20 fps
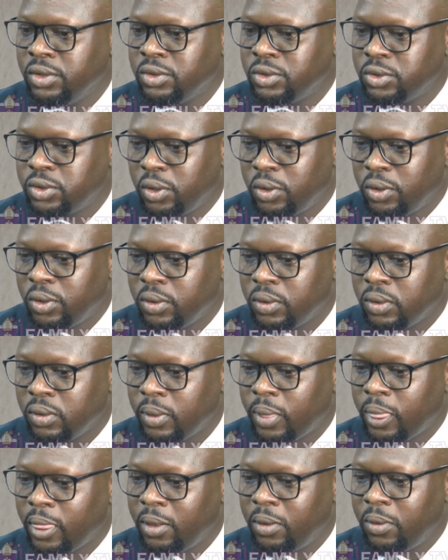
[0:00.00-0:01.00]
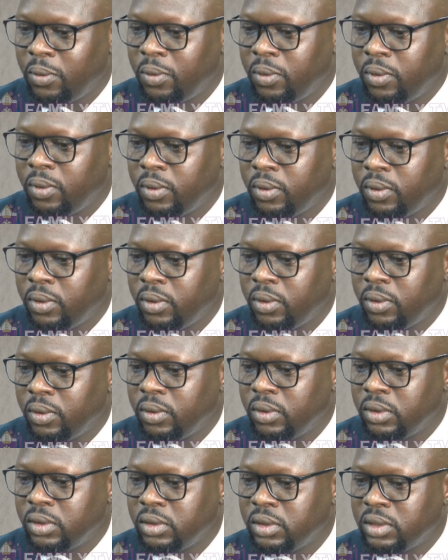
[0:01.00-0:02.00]
So
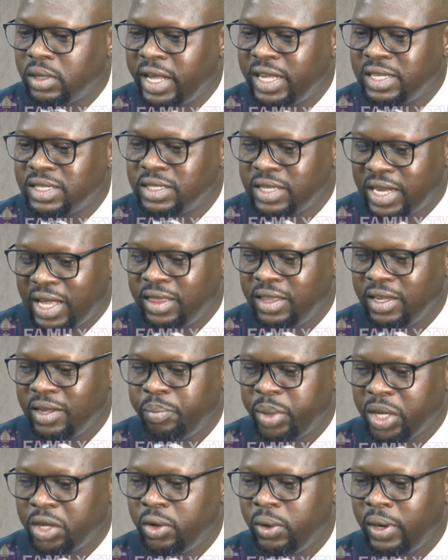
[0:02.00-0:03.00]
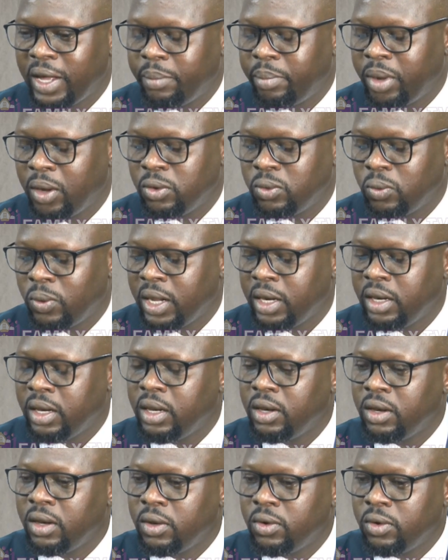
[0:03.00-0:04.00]
there is nothing peculiar about
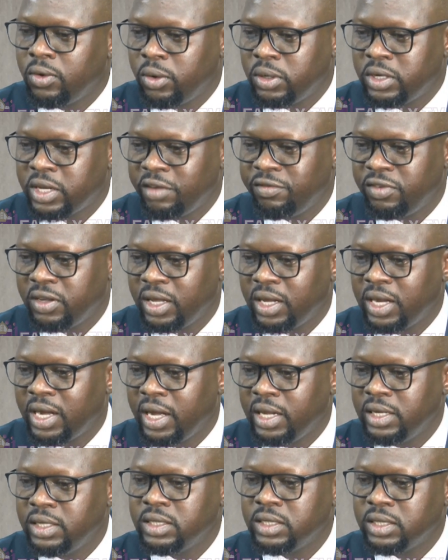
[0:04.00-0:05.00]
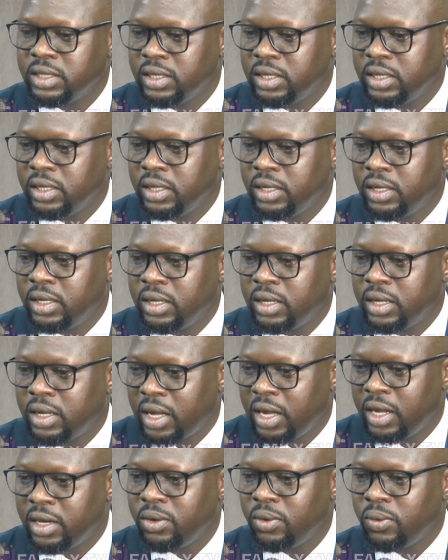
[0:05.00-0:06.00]
one not having a card
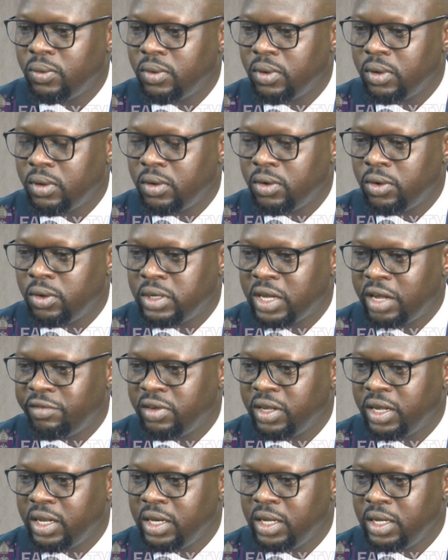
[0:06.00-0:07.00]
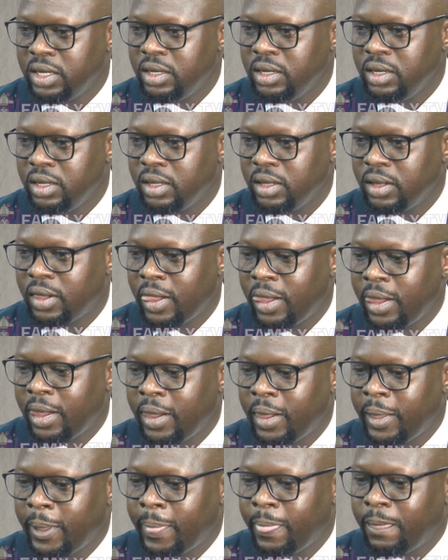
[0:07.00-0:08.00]
and not having a NIN,
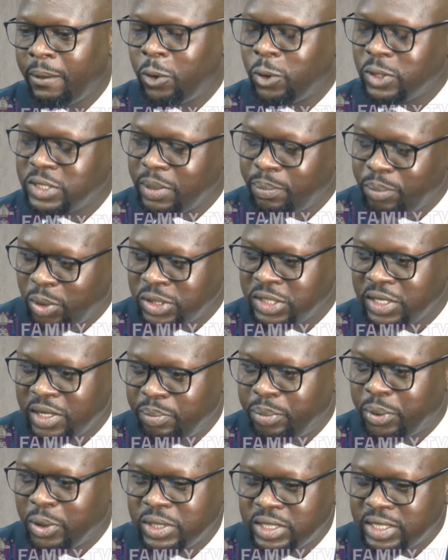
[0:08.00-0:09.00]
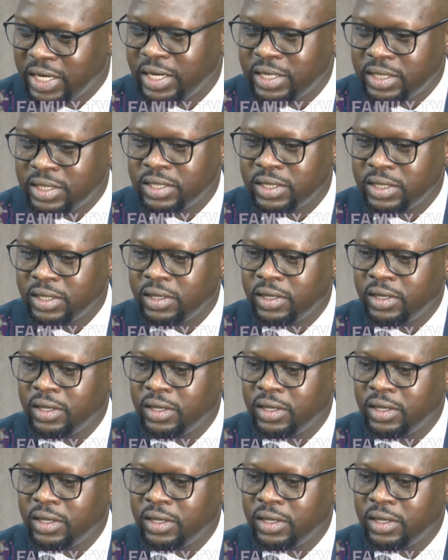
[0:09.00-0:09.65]
because the most important